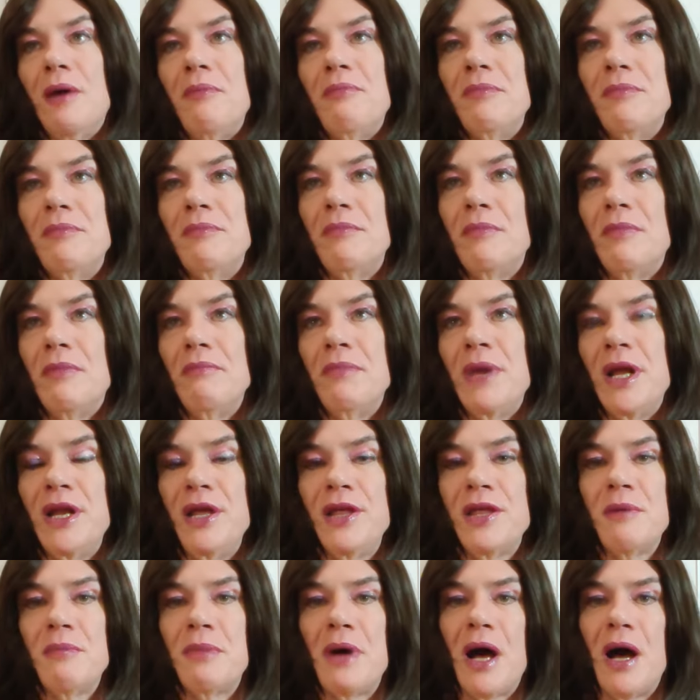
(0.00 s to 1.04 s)

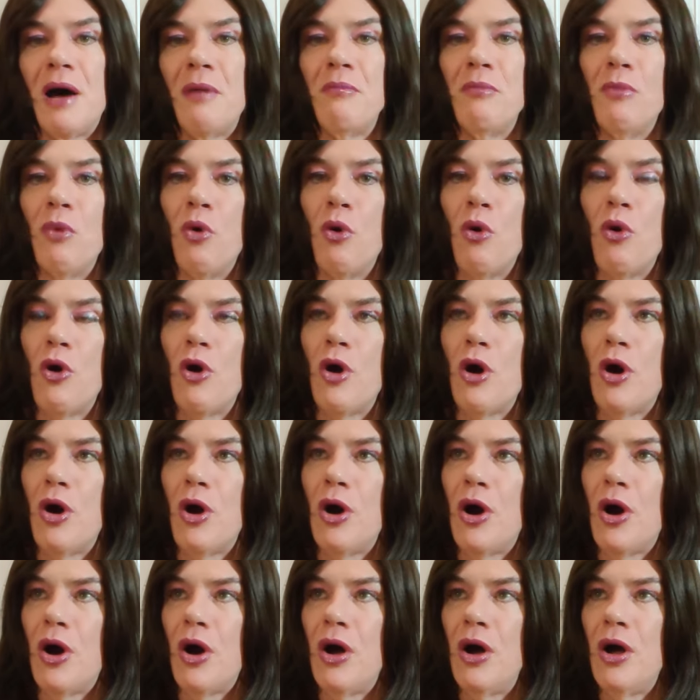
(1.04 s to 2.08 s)
Many of them are
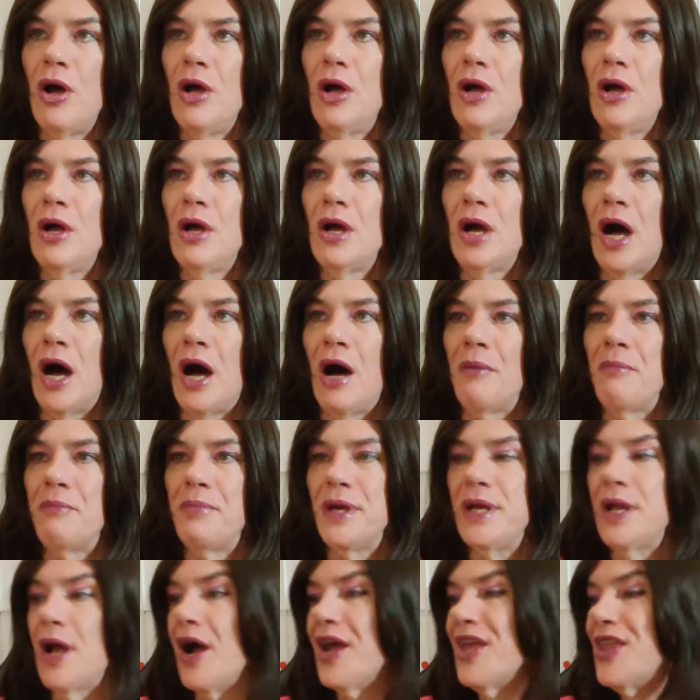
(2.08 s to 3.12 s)
more
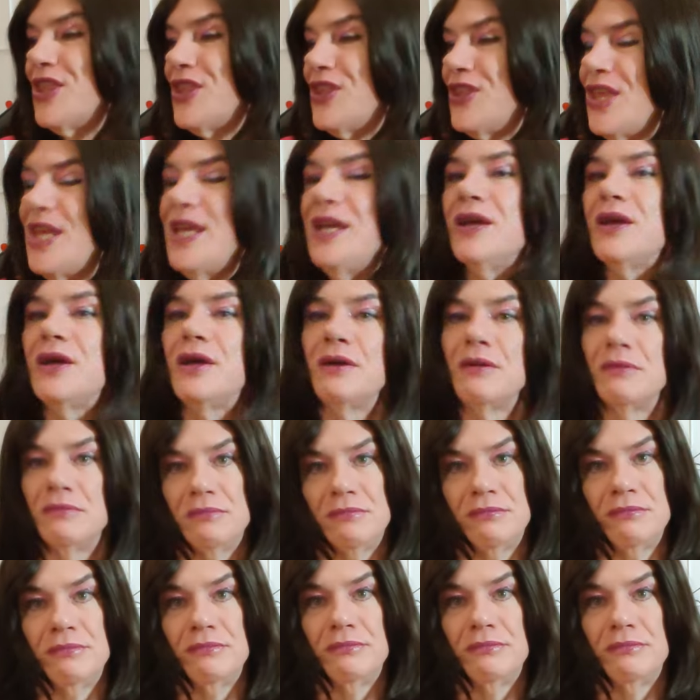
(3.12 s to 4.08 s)
upbeat, I think.